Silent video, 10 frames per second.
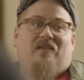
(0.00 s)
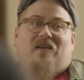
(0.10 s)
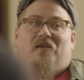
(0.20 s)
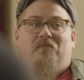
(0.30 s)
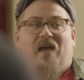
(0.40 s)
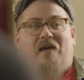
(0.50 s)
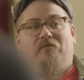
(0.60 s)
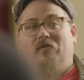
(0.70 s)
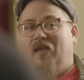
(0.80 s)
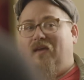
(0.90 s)
I tell them they
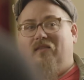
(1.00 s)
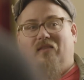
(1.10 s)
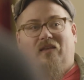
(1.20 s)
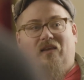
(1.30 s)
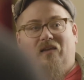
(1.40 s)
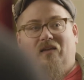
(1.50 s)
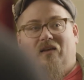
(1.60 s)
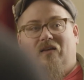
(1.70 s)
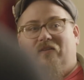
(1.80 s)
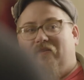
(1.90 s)
have like the
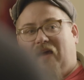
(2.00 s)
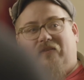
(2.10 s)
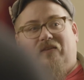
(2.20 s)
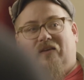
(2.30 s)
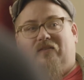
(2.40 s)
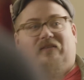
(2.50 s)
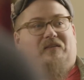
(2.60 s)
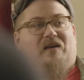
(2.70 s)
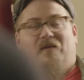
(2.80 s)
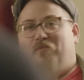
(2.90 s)
sexiest
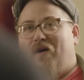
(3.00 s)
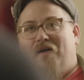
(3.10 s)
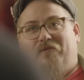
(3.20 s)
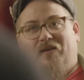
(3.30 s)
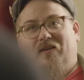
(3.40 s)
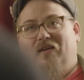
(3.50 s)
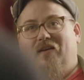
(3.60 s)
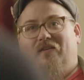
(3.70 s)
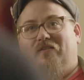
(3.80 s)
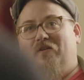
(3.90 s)
nonprofit
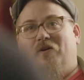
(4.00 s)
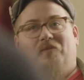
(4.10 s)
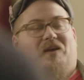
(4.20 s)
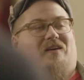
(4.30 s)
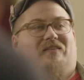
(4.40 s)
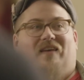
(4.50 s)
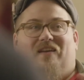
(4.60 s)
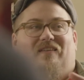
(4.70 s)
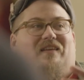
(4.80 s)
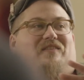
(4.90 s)
story, because
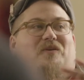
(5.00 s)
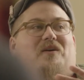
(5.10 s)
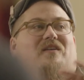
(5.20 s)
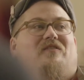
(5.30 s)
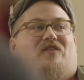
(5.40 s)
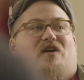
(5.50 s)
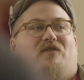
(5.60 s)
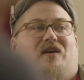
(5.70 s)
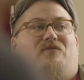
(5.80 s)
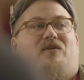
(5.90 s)
like to a
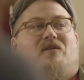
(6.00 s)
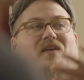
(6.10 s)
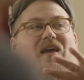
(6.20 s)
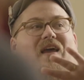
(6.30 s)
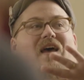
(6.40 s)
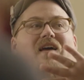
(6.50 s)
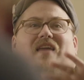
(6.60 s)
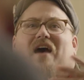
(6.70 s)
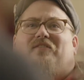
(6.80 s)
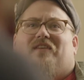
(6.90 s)
conservative, you're like
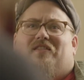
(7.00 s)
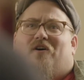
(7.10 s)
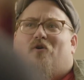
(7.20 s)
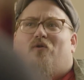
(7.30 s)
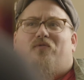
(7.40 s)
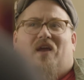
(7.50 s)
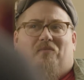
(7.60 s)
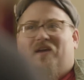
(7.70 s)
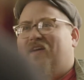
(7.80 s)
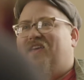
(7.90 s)
counseling the whole
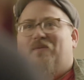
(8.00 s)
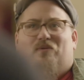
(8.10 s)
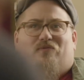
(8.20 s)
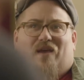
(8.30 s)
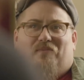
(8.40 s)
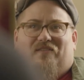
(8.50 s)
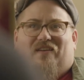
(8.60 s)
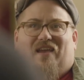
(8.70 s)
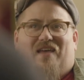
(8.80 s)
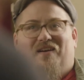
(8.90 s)
family and keeping families
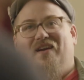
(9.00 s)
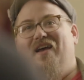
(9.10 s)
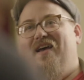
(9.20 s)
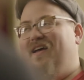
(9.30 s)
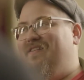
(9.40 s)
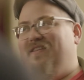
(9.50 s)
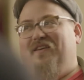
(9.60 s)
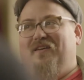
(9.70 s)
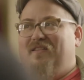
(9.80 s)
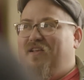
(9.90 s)
together, and to
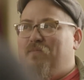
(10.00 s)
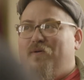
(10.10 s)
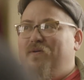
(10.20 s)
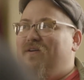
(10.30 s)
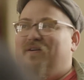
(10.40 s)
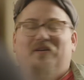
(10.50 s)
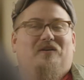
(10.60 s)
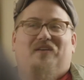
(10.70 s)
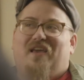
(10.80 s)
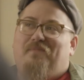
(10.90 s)
the liberal,
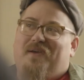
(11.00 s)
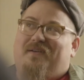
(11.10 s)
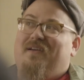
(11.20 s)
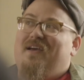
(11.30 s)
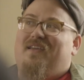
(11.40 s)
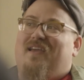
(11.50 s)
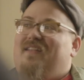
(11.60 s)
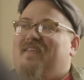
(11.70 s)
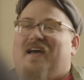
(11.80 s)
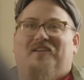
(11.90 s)
you're keeping
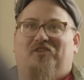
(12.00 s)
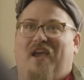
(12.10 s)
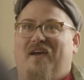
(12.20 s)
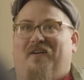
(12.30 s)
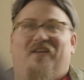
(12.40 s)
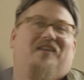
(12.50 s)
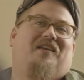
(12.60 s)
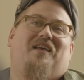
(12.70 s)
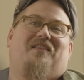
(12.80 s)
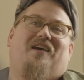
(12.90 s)
kids out of jail
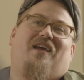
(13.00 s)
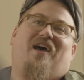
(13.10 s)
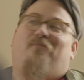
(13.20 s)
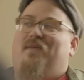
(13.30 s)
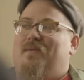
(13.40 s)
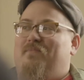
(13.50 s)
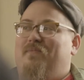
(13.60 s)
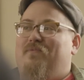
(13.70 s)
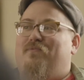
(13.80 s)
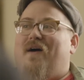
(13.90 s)
and like helping them
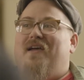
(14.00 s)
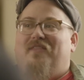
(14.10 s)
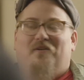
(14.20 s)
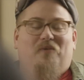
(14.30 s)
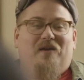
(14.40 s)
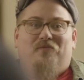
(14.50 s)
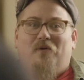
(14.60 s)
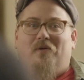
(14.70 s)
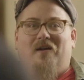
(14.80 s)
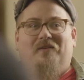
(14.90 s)
find their way
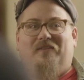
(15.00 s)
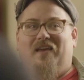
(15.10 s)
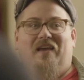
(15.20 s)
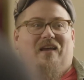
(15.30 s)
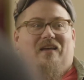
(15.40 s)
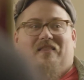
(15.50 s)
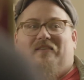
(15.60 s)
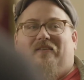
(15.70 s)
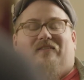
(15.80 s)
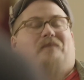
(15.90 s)
forward. I was like,
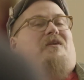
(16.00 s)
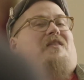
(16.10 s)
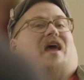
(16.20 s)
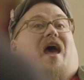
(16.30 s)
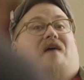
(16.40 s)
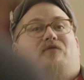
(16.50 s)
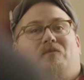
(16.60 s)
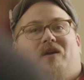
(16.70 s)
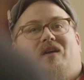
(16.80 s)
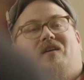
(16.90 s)
this is something that
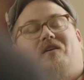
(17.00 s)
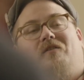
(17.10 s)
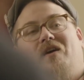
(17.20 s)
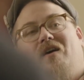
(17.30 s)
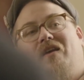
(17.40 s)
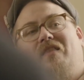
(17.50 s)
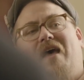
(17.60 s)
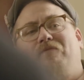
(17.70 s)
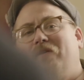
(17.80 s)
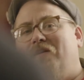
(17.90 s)
everybody can agree on, and
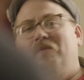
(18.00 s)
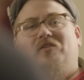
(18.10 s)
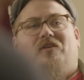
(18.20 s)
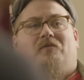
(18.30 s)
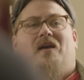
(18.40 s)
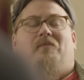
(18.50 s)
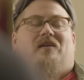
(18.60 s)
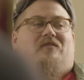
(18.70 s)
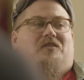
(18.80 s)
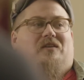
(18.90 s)
that fit our mission, right?
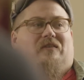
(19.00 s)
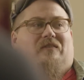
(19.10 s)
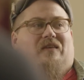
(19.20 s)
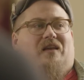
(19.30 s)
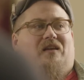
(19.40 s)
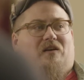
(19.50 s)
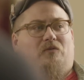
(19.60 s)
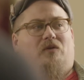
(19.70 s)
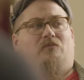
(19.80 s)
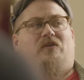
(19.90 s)
Because Jesus said, you
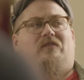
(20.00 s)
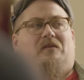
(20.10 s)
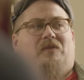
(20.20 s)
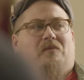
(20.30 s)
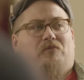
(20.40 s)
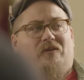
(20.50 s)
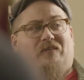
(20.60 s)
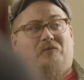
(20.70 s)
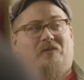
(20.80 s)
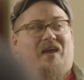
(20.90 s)
know, you visited me in
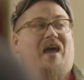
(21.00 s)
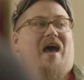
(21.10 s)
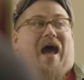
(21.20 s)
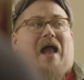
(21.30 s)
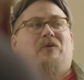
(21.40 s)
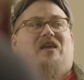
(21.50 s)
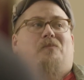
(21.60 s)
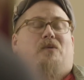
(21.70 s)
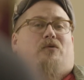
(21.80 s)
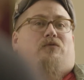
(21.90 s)
prison, and we're like, how do we
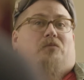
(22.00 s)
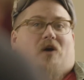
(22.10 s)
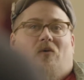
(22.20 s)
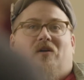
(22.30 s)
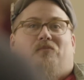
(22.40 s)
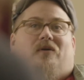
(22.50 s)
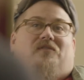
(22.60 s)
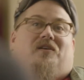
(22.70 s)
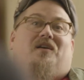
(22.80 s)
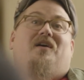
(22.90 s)
keep people from going to
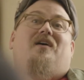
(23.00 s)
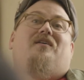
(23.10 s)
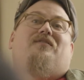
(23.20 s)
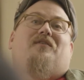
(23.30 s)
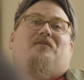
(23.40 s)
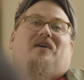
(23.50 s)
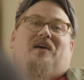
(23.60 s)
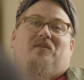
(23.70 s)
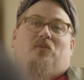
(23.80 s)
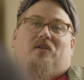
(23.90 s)
prison so
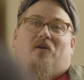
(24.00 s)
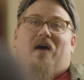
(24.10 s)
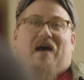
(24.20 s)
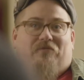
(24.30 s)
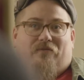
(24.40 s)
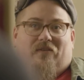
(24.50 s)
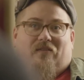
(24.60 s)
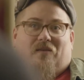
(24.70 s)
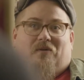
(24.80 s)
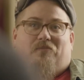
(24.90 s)
that we don't have to
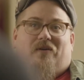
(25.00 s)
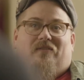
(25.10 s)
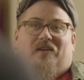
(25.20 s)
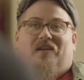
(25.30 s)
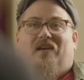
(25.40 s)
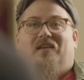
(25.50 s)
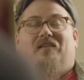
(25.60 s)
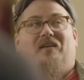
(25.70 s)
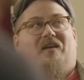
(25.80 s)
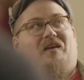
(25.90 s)
visit them in prison?
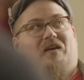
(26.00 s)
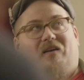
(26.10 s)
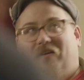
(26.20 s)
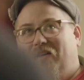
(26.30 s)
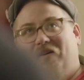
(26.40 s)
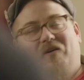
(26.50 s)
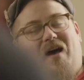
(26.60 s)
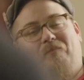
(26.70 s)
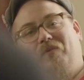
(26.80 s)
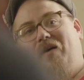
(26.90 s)
And you know,
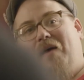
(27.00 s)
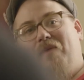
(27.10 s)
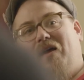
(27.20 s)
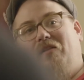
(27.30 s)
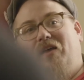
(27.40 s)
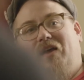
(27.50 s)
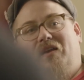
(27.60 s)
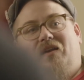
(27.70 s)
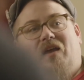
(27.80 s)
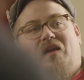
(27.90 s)
I met
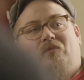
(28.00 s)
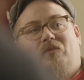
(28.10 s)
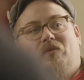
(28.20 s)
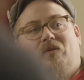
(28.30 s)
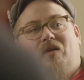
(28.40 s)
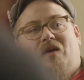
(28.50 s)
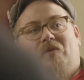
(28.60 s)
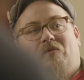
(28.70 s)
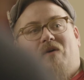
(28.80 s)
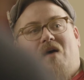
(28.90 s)
Glenn and I
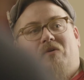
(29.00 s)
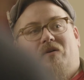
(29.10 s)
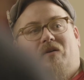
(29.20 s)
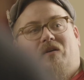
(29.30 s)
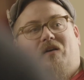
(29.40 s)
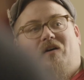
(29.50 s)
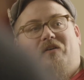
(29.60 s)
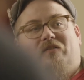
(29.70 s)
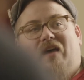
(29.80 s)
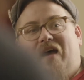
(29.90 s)
met Robert and all
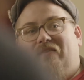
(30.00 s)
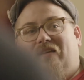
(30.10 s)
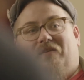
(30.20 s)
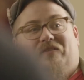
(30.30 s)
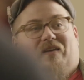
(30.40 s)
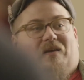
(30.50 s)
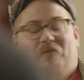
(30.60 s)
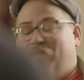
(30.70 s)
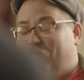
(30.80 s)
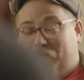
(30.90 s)
those guys, and I was like,
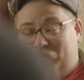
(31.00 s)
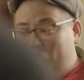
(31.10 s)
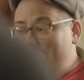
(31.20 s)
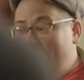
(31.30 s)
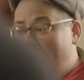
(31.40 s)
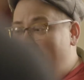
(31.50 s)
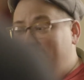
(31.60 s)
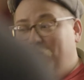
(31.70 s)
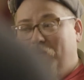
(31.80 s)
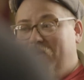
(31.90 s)
all
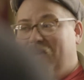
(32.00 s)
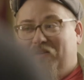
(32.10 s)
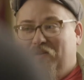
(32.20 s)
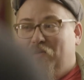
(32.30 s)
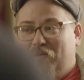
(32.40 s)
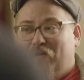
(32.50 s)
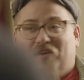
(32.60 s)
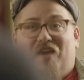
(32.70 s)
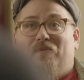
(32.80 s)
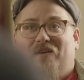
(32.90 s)
right, cool, like you're
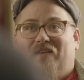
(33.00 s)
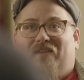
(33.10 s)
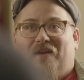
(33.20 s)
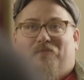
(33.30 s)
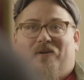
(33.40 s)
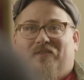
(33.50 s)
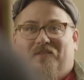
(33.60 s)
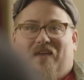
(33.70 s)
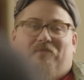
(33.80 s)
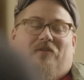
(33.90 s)
keeping kids out of
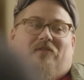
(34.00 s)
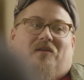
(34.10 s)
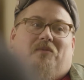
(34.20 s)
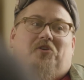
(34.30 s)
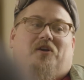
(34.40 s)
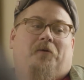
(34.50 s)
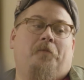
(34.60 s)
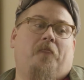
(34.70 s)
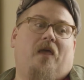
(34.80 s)
prison, that fits our mission.